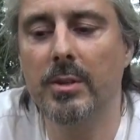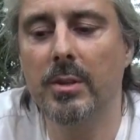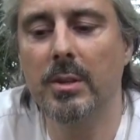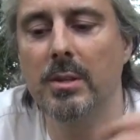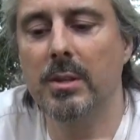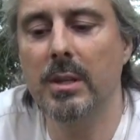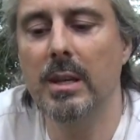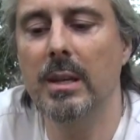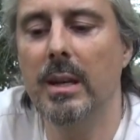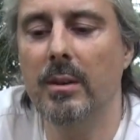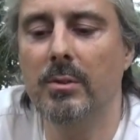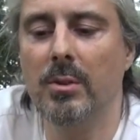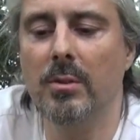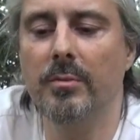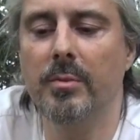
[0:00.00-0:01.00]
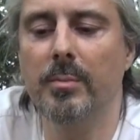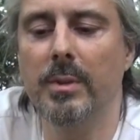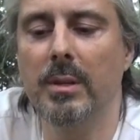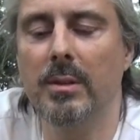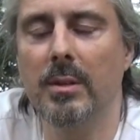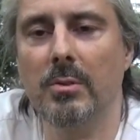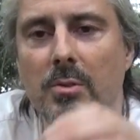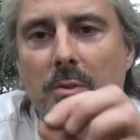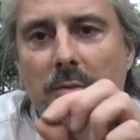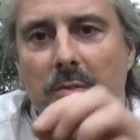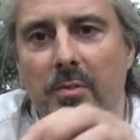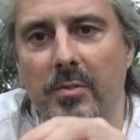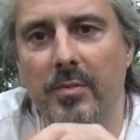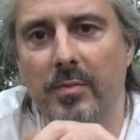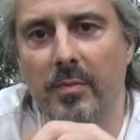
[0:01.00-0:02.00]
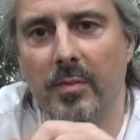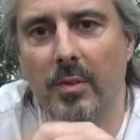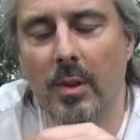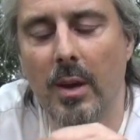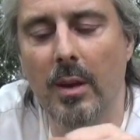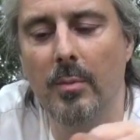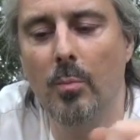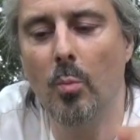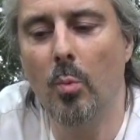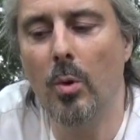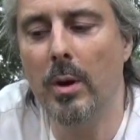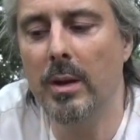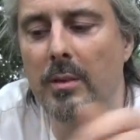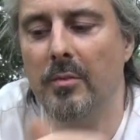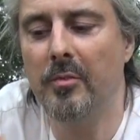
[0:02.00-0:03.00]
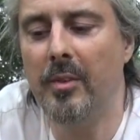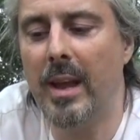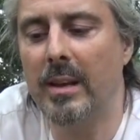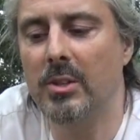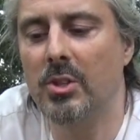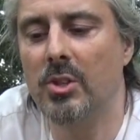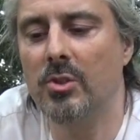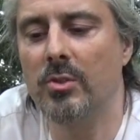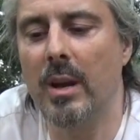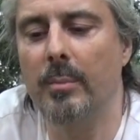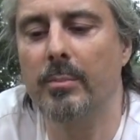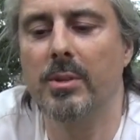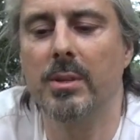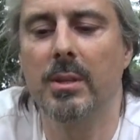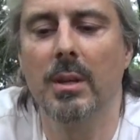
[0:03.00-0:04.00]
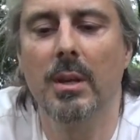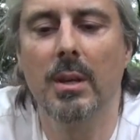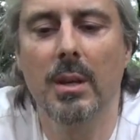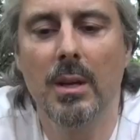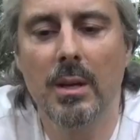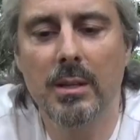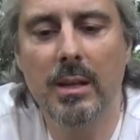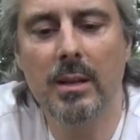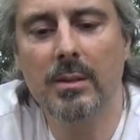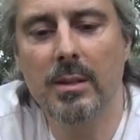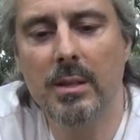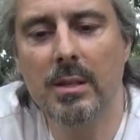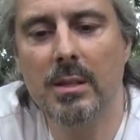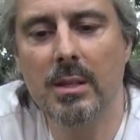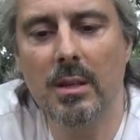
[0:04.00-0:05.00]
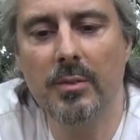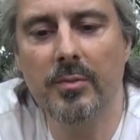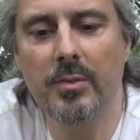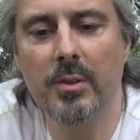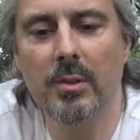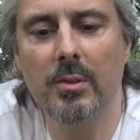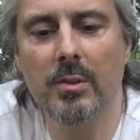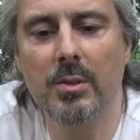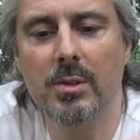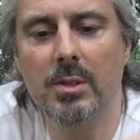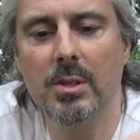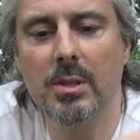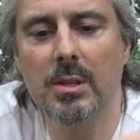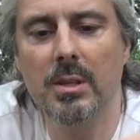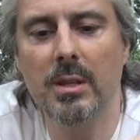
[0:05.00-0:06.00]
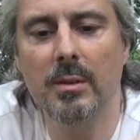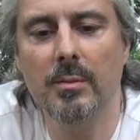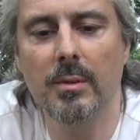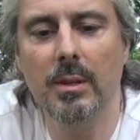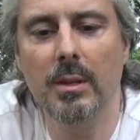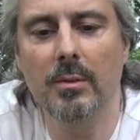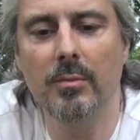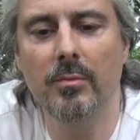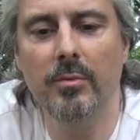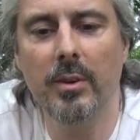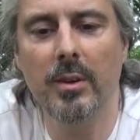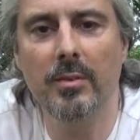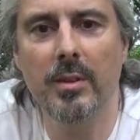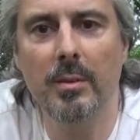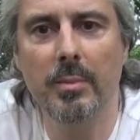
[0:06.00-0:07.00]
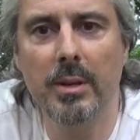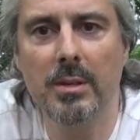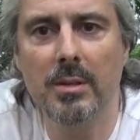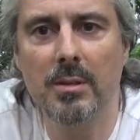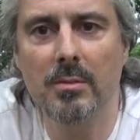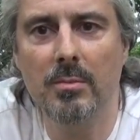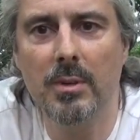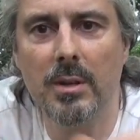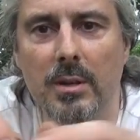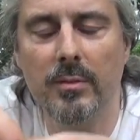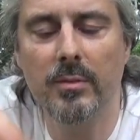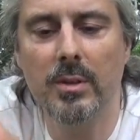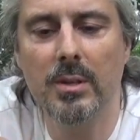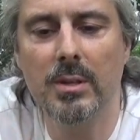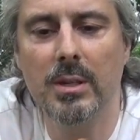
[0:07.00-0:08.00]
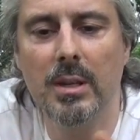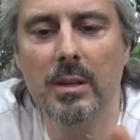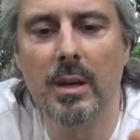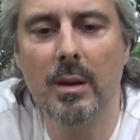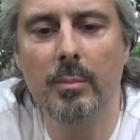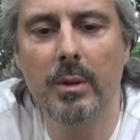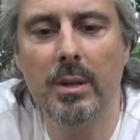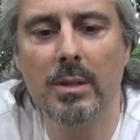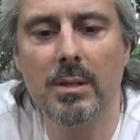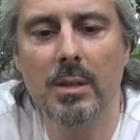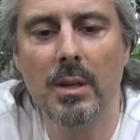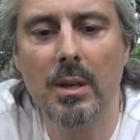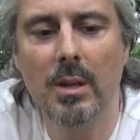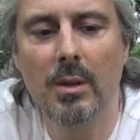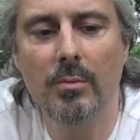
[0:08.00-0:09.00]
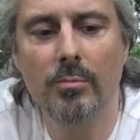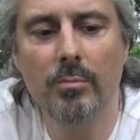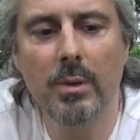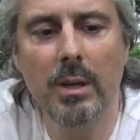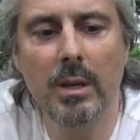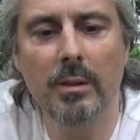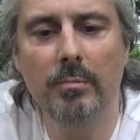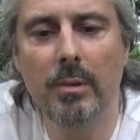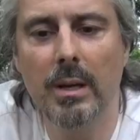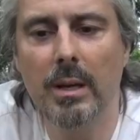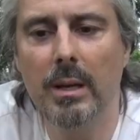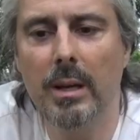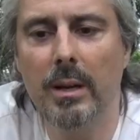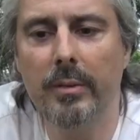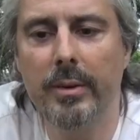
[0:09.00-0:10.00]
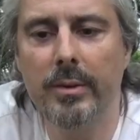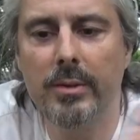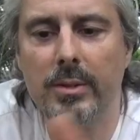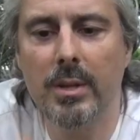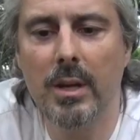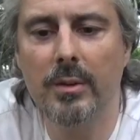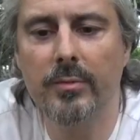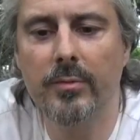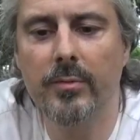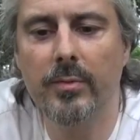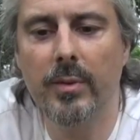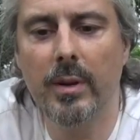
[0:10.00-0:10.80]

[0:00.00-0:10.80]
And you can see now it's gone from these those sort of um, wide flat strips down to this stuff that looks just like, you know, very thin pieces of wire. I don't even see that, but it's really really narrow stuff.